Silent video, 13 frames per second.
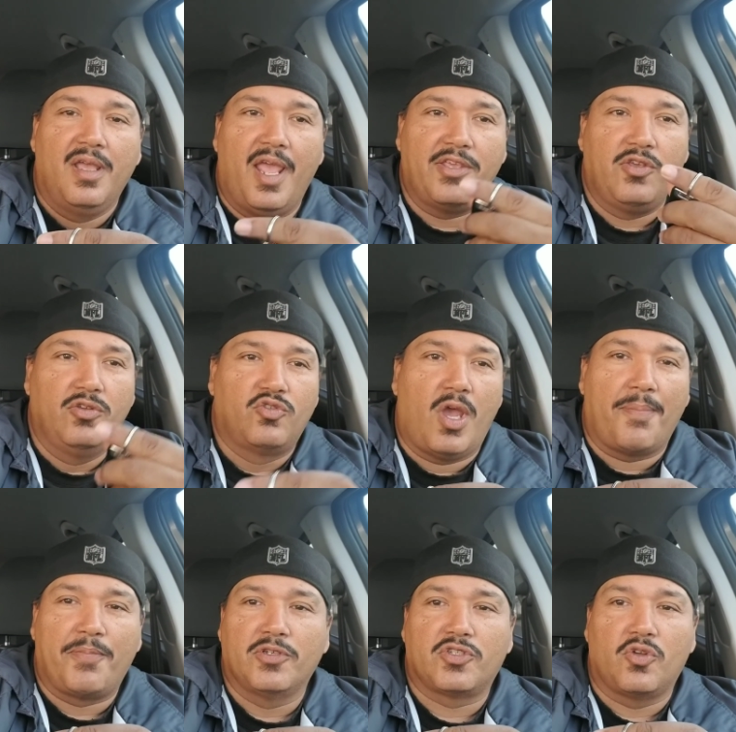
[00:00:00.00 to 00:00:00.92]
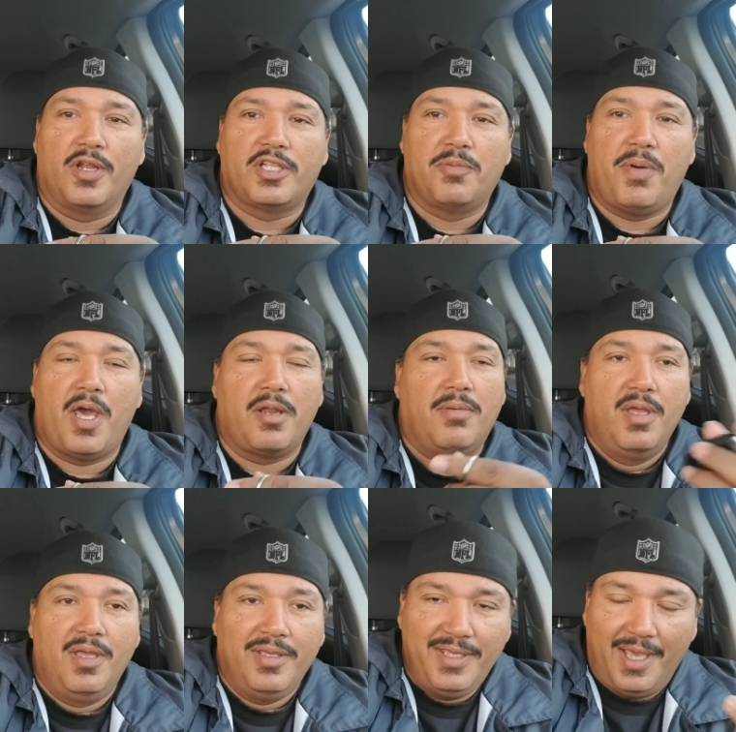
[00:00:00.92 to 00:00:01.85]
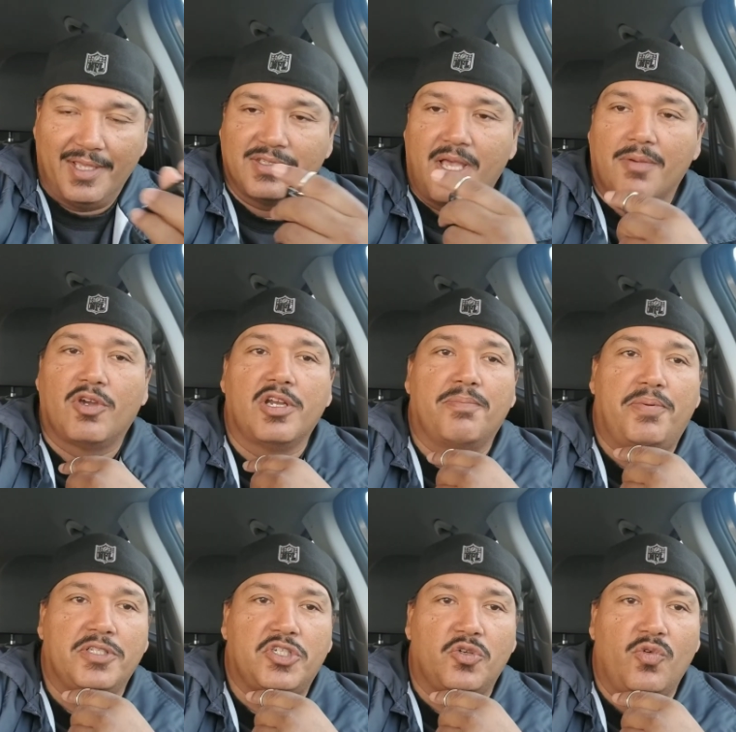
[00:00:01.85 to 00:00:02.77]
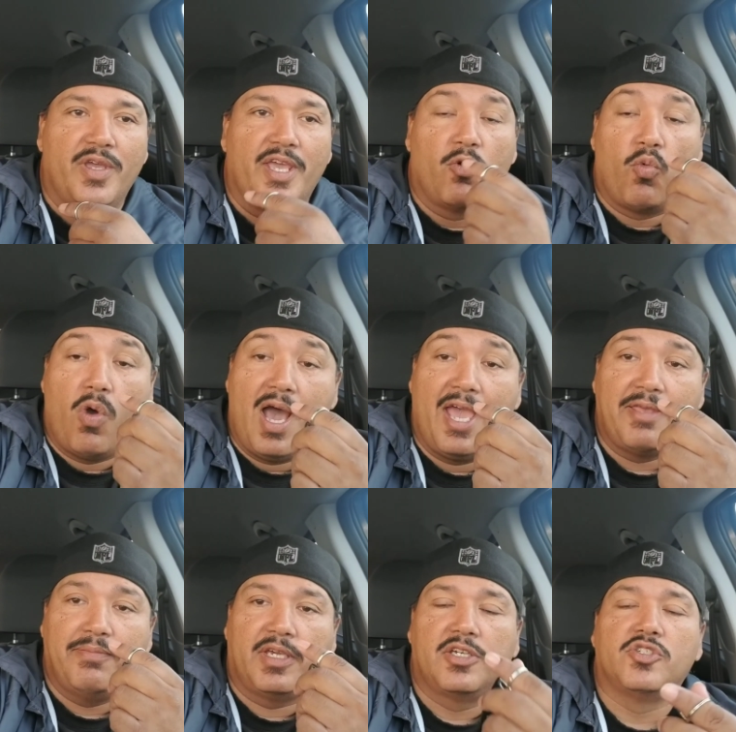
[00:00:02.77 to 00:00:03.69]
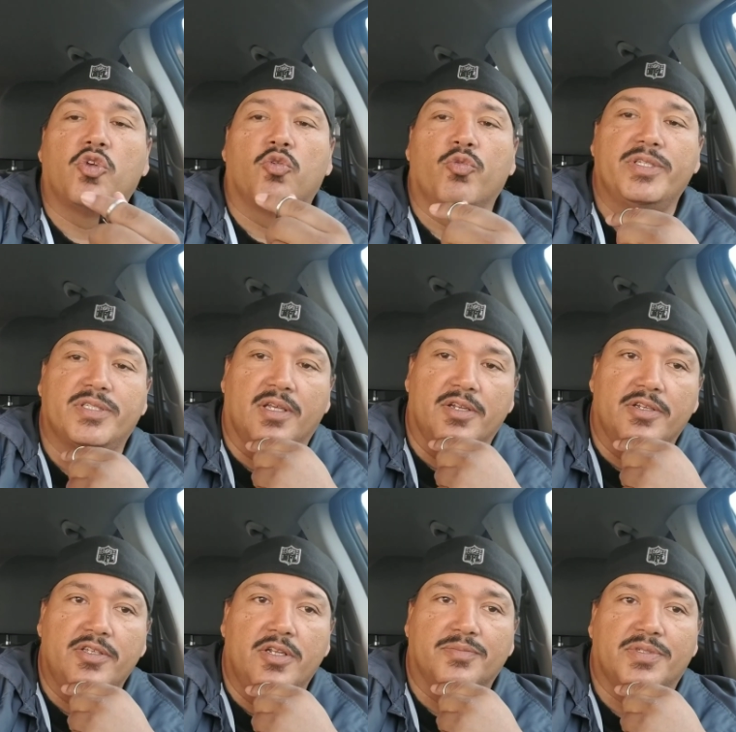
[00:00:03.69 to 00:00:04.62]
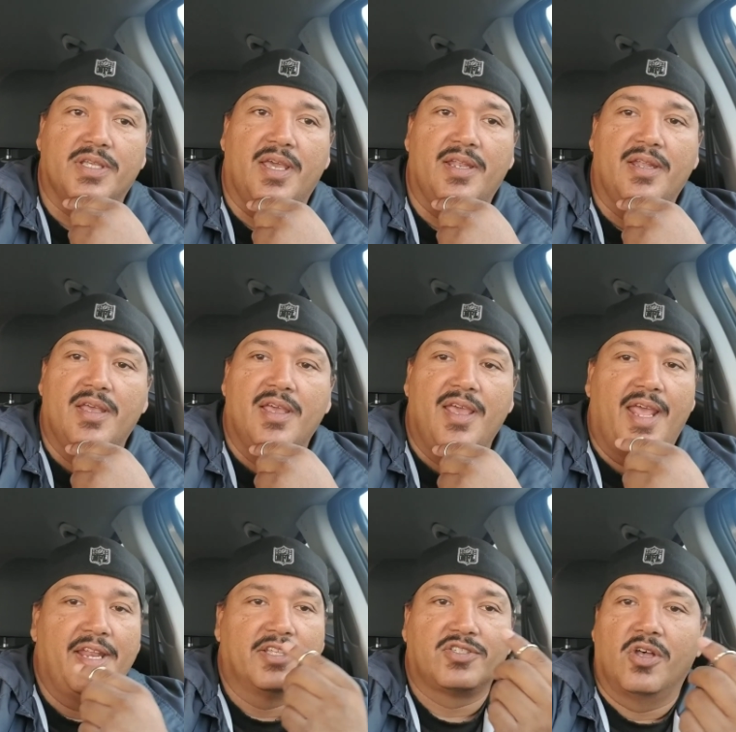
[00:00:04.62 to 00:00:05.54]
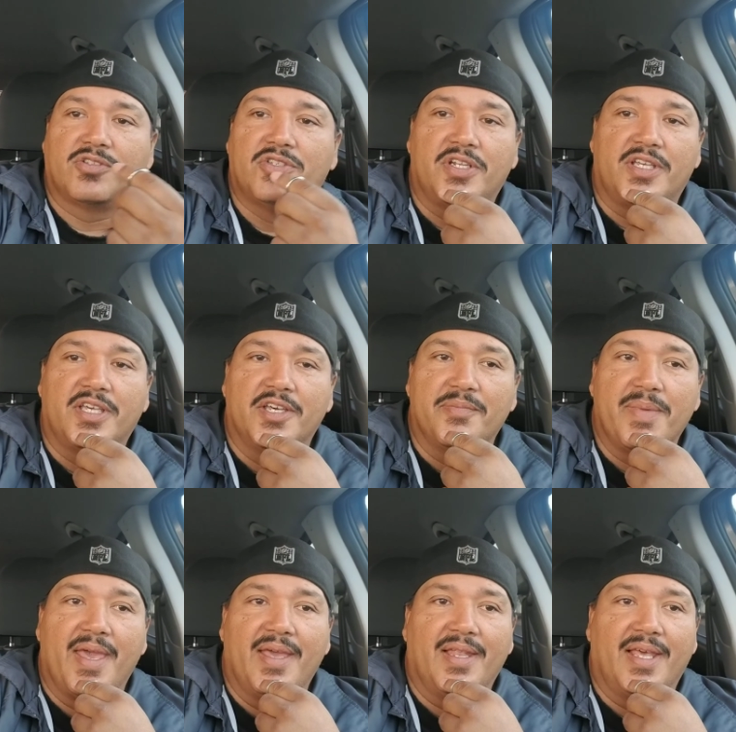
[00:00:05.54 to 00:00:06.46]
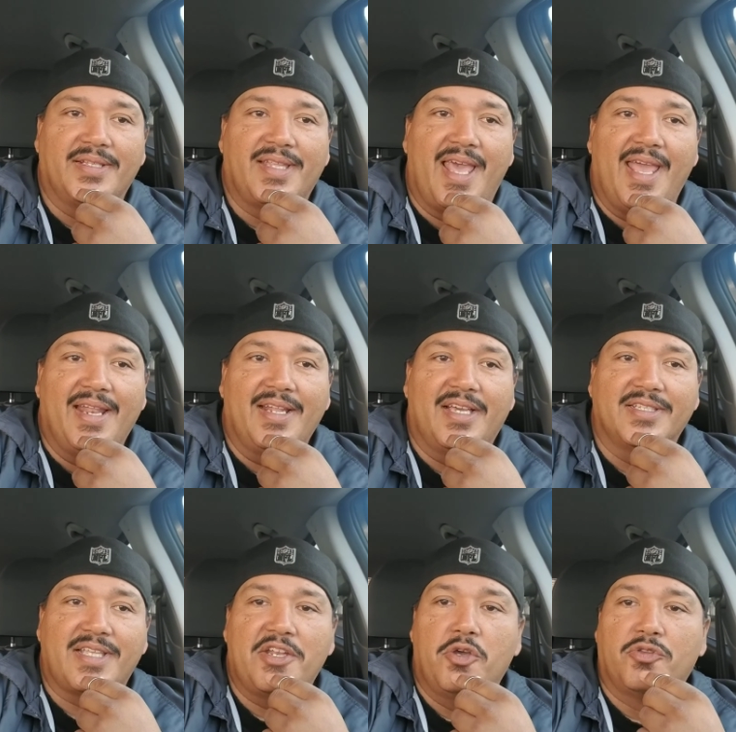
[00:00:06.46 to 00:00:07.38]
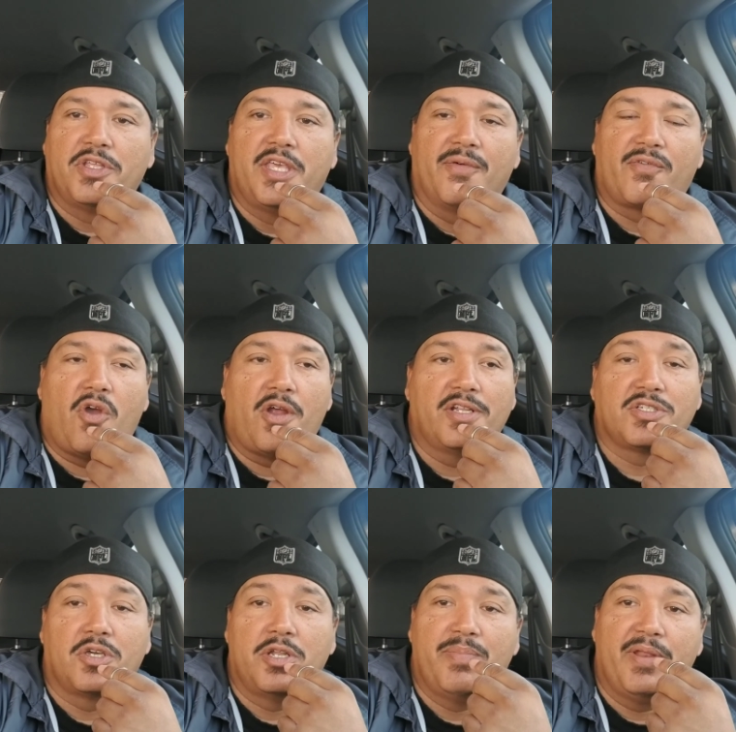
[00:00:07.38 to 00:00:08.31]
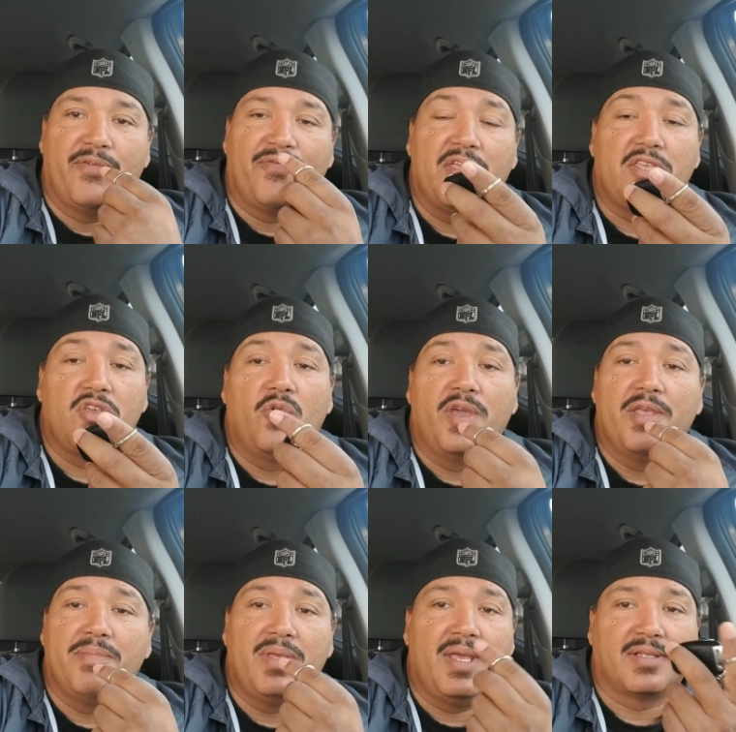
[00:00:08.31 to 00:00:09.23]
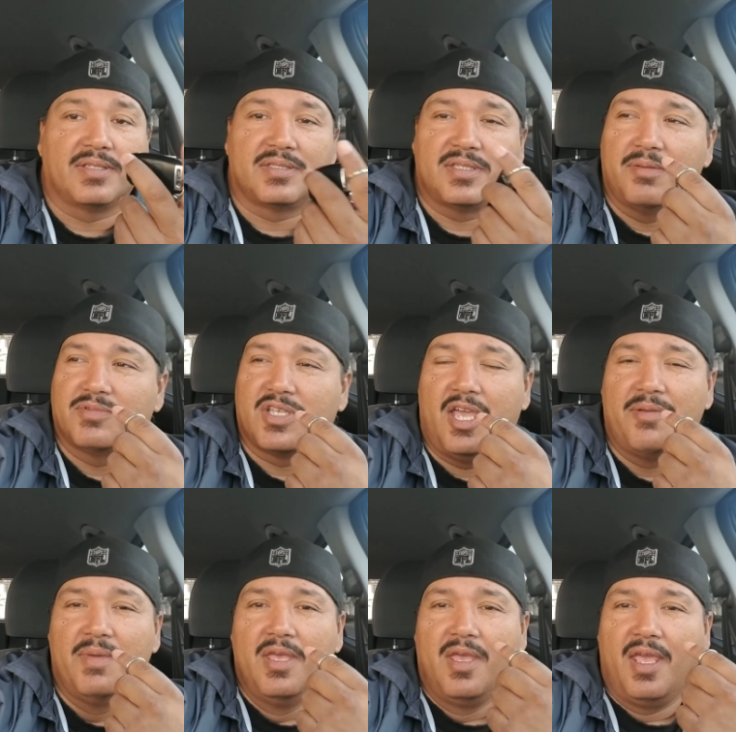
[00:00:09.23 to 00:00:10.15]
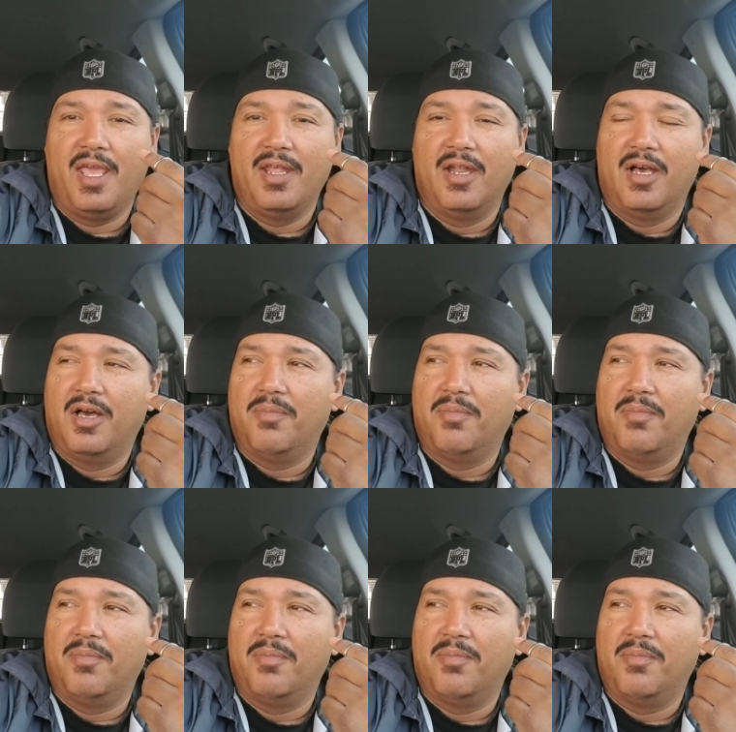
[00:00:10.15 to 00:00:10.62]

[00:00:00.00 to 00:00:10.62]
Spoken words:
and you drop your store at the bottom, yes, I'm going to put you in. Why? Because you're a reseller. You know what I'm saying? And it's all to the good, man, like that. Because I know the gift card is going to benefit you and me at the same time. And